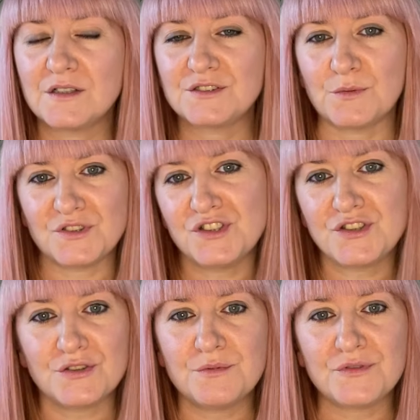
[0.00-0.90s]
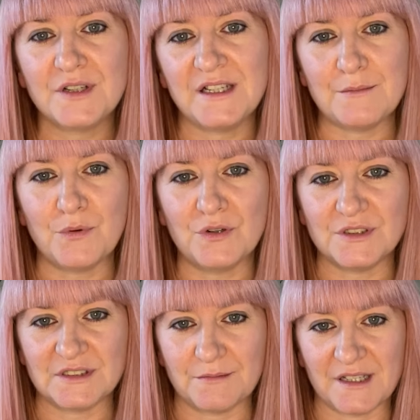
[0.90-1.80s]
So I just thought it was really
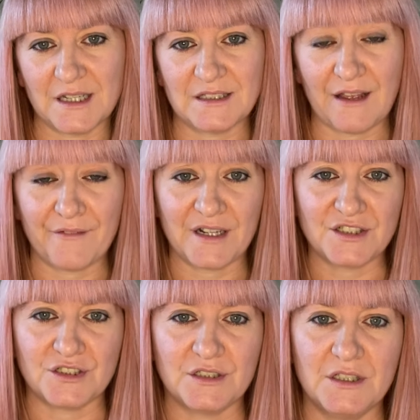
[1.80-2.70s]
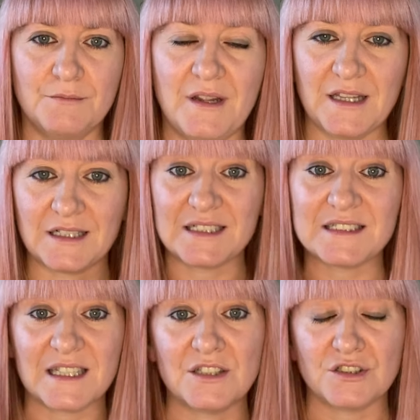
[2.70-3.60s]
important to make that definition and make that
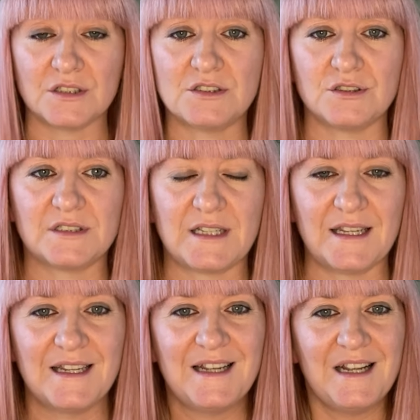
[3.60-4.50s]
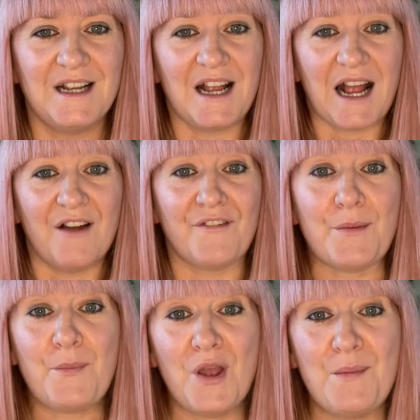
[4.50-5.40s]
distinction, I should say. For the
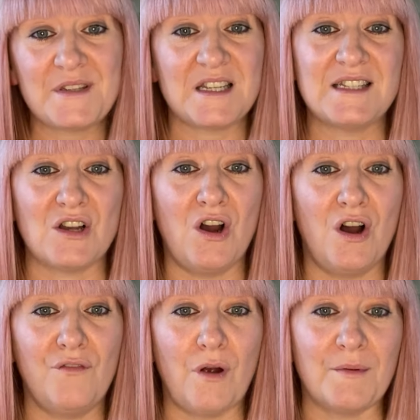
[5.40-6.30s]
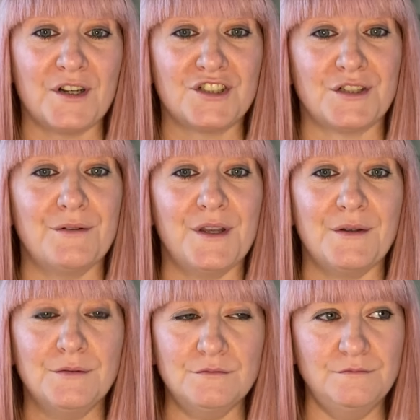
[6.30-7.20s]
purposes of what I'm going to show
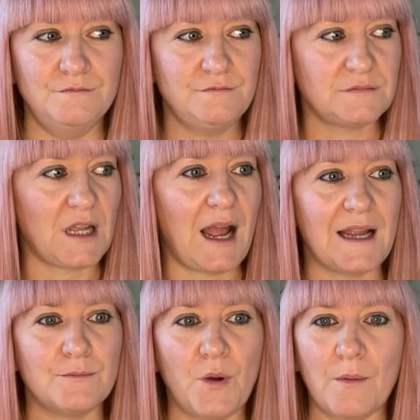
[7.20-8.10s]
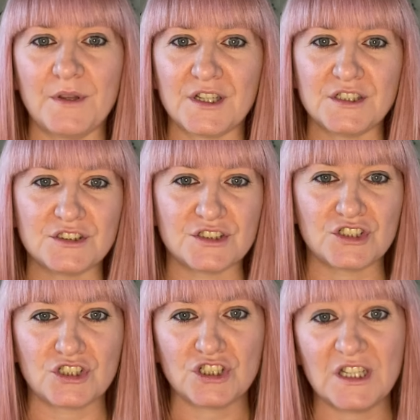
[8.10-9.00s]
you, I'm probably going to
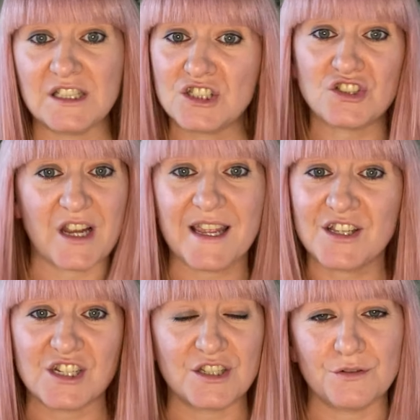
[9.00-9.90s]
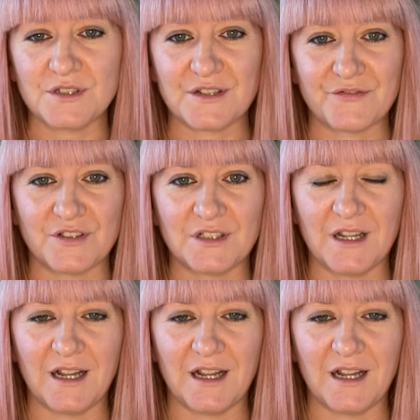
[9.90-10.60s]
just interchange it, use different